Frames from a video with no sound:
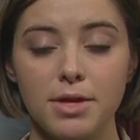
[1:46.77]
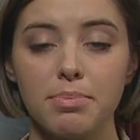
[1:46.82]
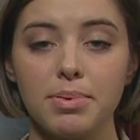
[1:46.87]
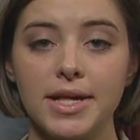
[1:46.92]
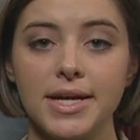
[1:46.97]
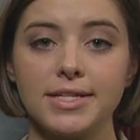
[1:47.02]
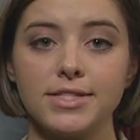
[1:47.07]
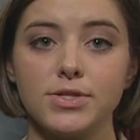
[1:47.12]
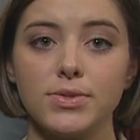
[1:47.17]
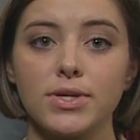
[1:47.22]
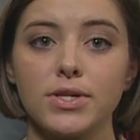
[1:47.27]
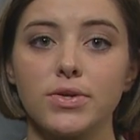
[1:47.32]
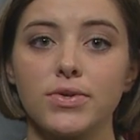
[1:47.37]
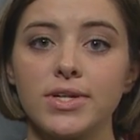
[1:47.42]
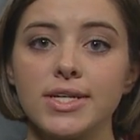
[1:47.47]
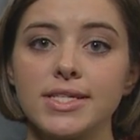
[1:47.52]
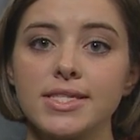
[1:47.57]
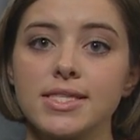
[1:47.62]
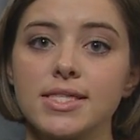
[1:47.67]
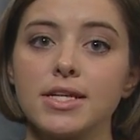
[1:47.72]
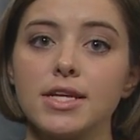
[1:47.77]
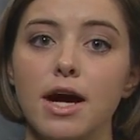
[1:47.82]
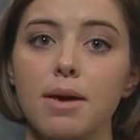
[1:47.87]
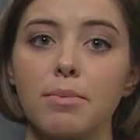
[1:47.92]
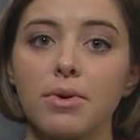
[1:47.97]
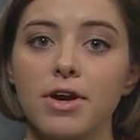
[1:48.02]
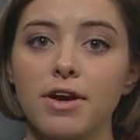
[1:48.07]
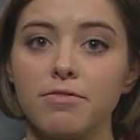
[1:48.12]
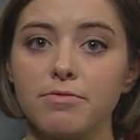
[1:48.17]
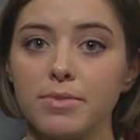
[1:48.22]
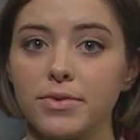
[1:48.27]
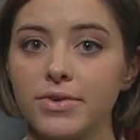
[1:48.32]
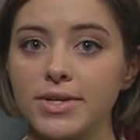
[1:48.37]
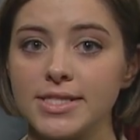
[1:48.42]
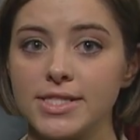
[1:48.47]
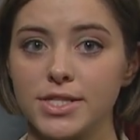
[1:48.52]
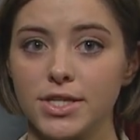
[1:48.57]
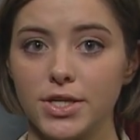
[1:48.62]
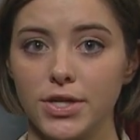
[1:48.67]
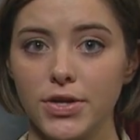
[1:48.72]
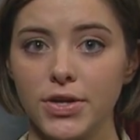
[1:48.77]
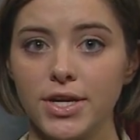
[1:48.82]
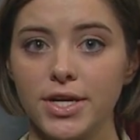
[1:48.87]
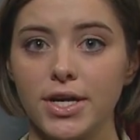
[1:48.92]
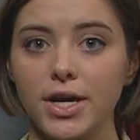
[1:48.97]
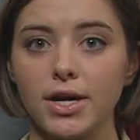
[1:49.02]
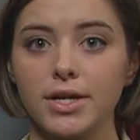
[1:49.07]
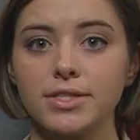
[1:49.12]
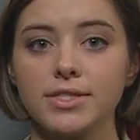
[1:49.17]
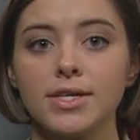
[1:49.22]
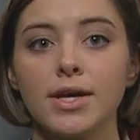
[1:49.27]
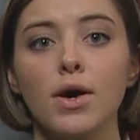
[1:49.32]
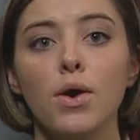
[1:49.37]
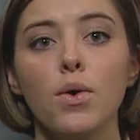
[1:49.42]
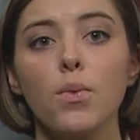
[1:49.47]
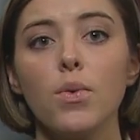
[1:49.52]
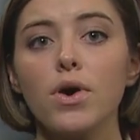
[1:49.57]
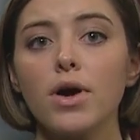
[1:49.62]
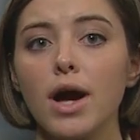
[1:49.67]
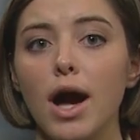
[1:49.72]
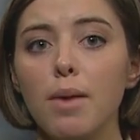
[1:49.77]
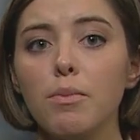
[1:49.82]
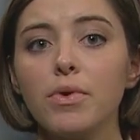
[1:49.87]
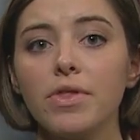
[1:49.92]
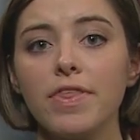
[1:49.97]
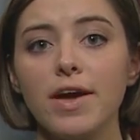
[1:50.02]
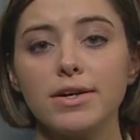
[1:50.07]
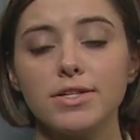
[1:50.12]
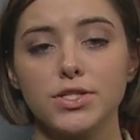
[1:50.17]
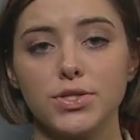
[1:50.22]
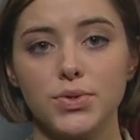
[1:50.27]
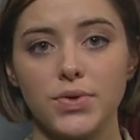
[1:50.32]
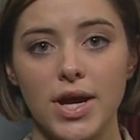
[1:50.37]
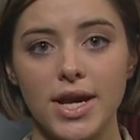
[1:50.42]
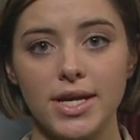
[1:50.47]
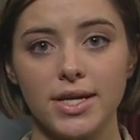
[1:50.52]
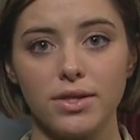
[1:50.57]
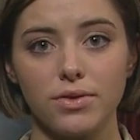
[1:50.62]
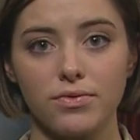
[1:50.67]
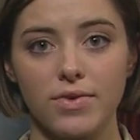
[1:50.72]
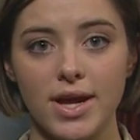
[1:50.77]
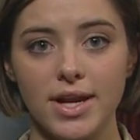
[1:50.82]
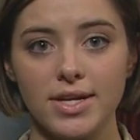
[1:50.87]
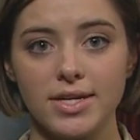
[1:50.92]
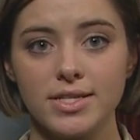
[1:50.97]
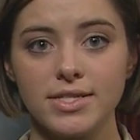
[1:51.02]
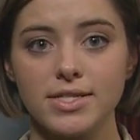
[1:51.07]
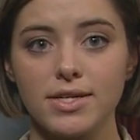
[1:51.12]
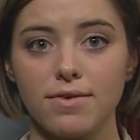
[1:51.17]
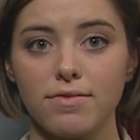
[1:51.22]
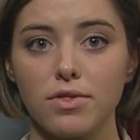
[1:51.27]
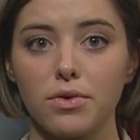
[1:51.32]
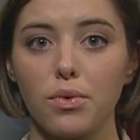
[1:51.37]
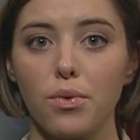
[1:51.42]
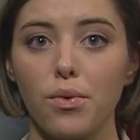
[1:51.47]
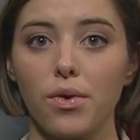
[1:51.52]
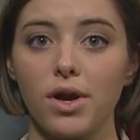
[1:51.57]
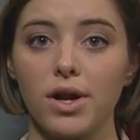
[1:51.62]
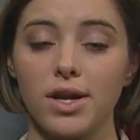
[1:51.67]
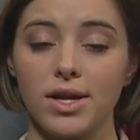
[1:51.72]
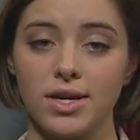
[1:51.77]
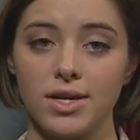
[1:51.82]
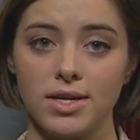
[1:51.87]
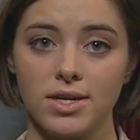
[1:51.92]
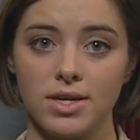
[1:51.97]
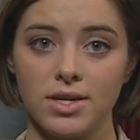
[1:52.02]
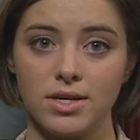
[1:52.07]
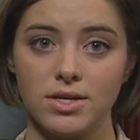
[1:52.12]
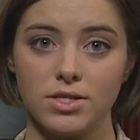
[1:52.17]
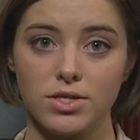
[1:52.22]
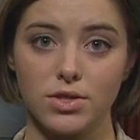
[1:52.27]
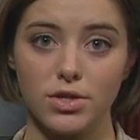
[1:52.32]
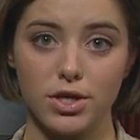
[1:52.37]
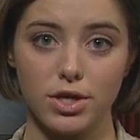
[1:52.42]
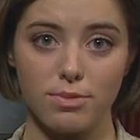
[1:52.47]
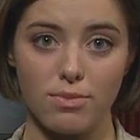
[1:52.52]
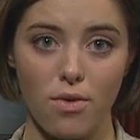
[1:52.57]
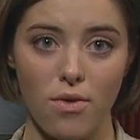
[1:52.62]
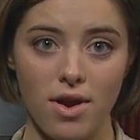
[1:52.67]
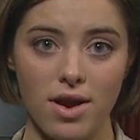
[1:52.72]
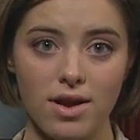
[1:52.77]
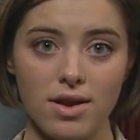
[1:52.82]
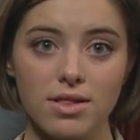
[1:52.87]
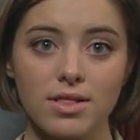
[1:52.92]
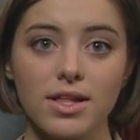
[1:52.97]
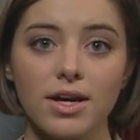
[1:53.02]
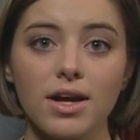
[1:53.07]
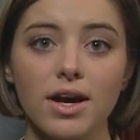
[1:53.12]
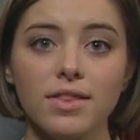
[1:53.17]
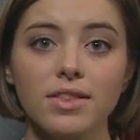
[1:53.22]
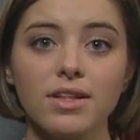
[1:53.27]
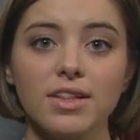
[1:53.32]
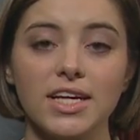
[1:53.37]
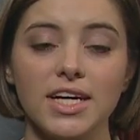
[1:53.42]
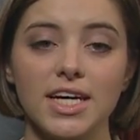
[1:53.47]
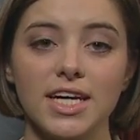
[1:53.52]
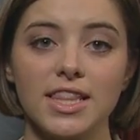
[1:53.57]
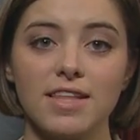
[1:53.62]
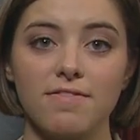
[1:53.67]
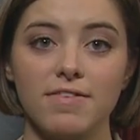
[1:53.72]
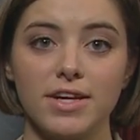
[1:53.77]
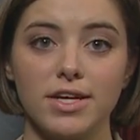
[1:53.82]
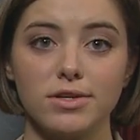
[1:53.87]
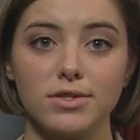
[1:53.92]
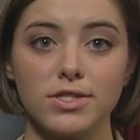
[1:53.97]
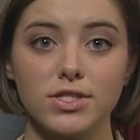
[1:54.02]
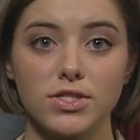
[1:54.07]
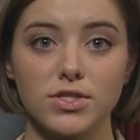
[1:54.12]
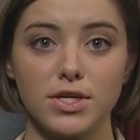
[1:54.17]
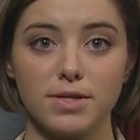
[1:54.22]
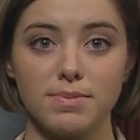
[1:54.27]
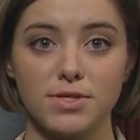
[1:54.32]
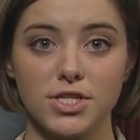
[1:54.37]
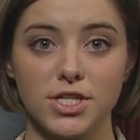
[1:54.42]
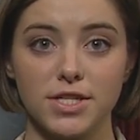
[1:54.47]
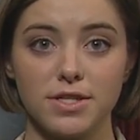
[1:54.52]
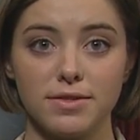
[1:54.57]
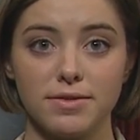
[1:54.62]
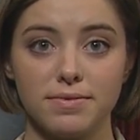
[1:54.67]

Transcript: The plan to increase the number of Marine security guards will come without degrading the readiness of the Corps. To learn more, click on the link in the video description.